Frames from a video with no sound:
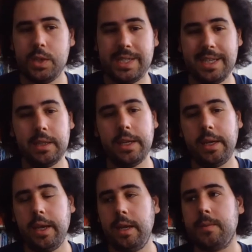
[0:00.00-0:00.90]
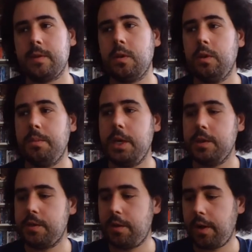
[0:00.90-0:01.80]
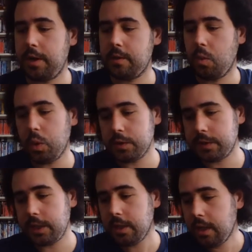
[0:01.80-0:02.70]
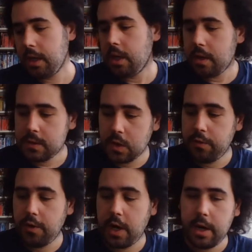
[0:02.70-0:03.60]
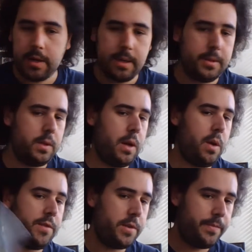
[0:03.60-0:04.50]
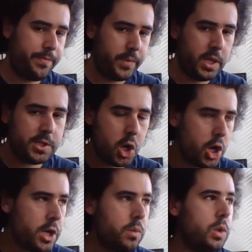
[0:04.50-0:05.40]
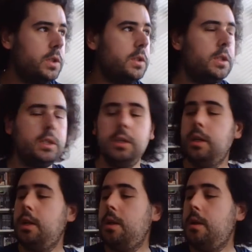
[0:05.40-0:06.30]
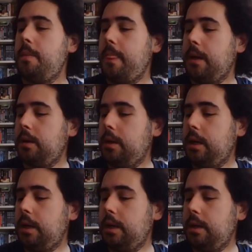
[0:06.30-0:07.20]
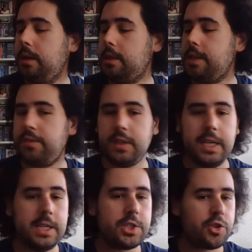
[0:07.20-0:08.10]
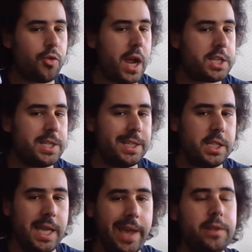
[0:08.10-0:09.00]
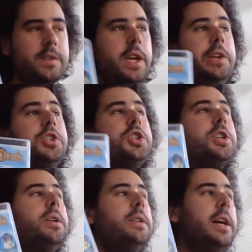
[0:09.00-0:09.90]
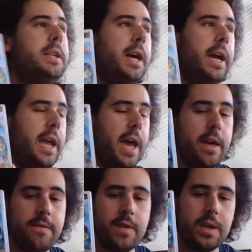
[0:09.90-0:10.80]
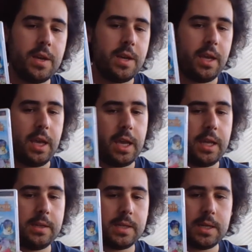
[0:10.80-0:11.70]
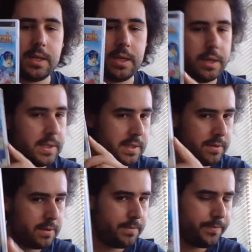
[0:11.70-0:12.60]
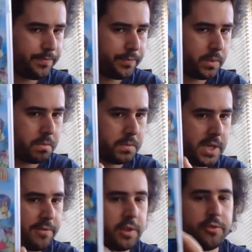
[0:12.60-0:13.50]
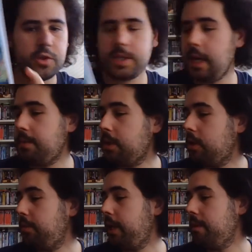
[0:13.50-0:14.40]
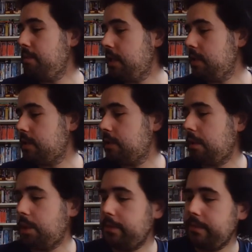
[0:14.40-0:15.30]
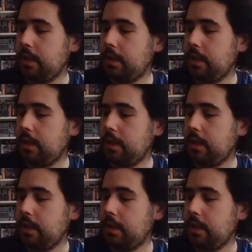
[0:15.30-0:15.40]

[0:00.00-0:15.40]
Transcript: Xillia games on the PS3, so we'll see. So far, however, Eternia will definitely scratch that Tales itch that I have, and it's the definitely first game I'm going to play and beat this summer.